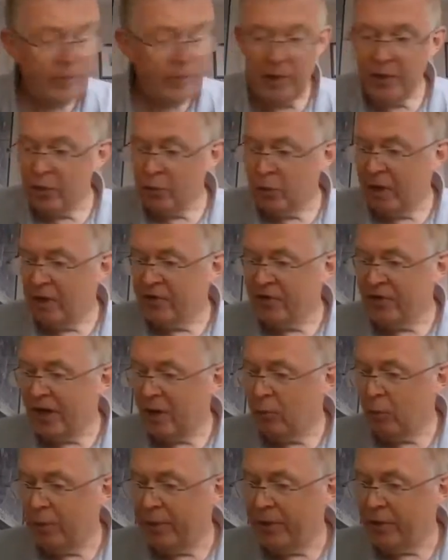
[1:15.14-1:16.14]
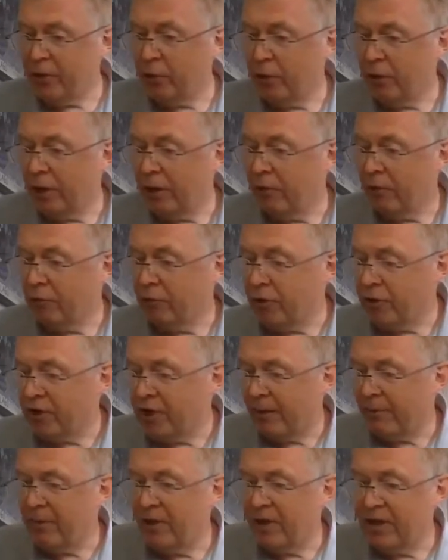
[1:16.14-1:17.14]
As well as that, we'll be talking through
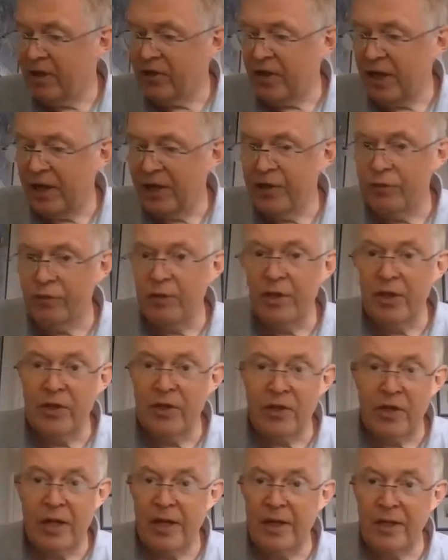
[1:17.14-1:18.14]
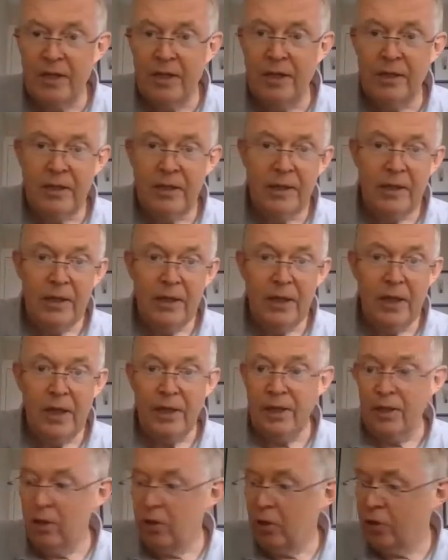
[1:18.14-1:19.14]
some of the accessories like
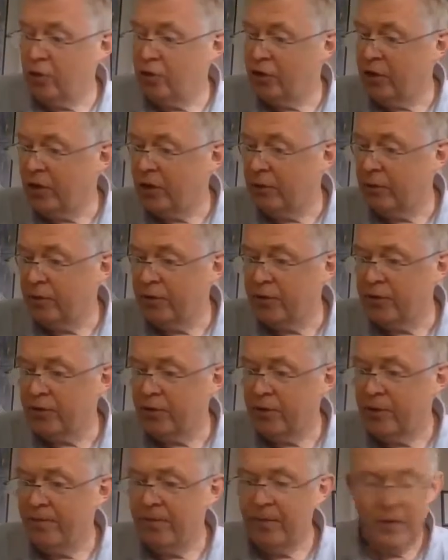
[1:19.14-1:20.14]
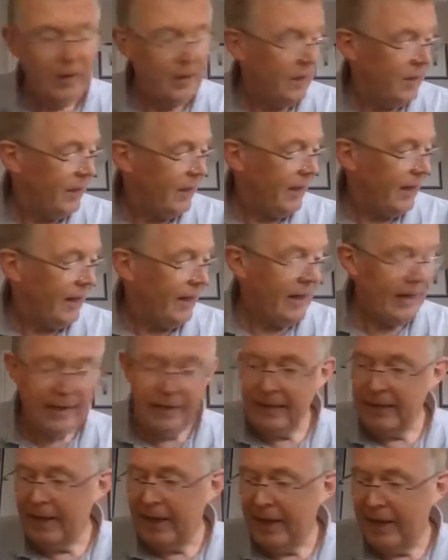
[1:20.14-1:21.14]
lock shields
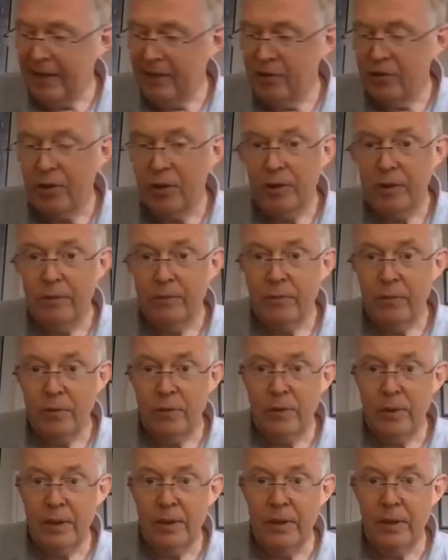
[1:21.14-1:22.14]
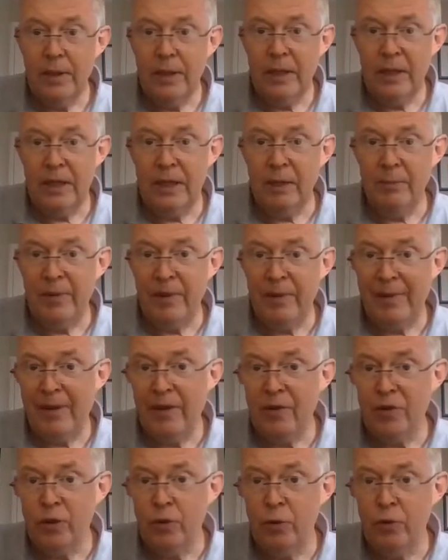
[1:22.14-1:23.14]
and a little bit
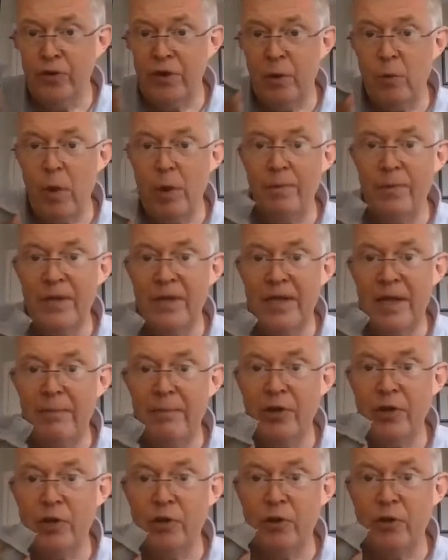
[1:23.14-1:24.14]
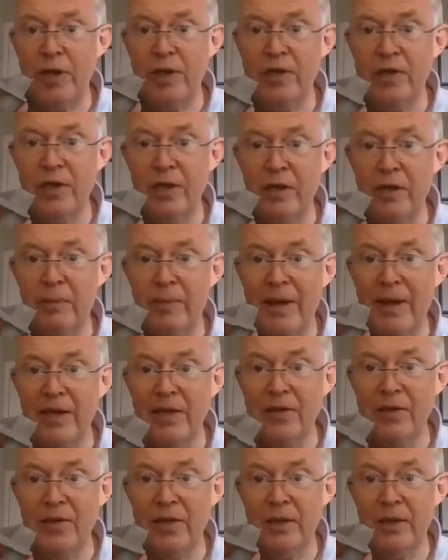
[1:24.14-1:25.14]
about the tools. I won't be demonstrating the
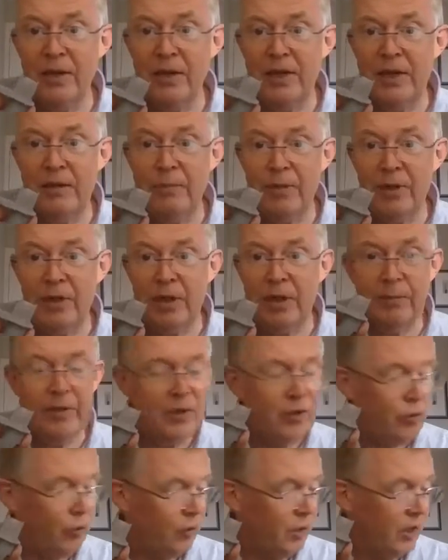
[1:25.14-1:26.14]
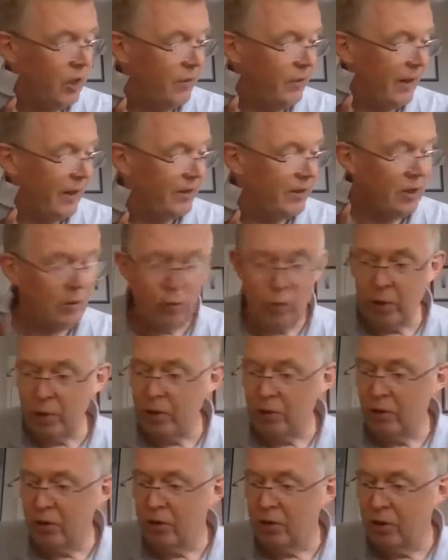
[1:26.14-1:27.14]
balancing key, but I'll be talking about it, what
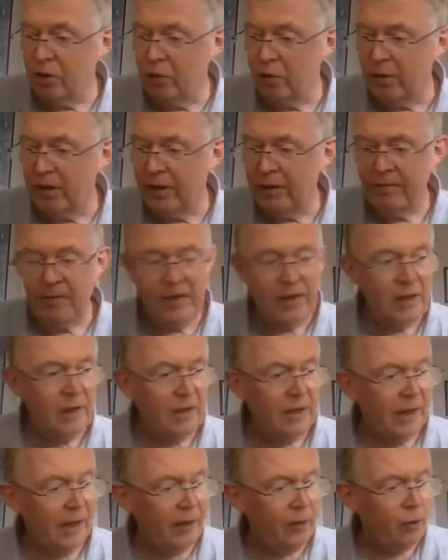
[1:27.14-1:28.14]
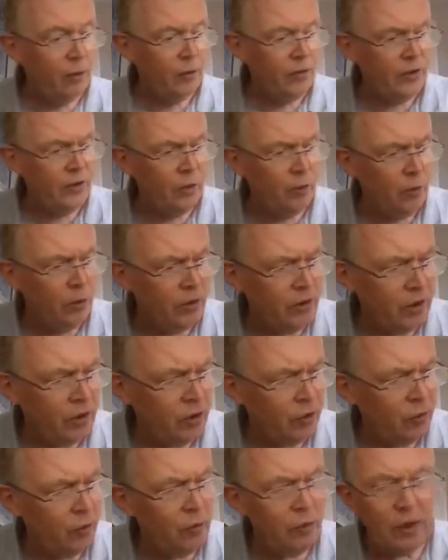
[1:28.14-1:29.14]
you can do with it. And I also want to
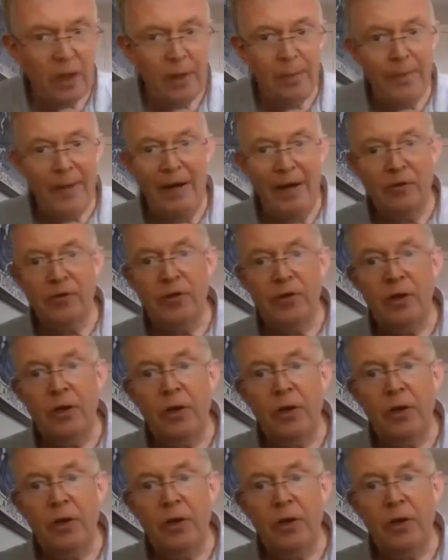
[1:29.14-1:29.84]
talk about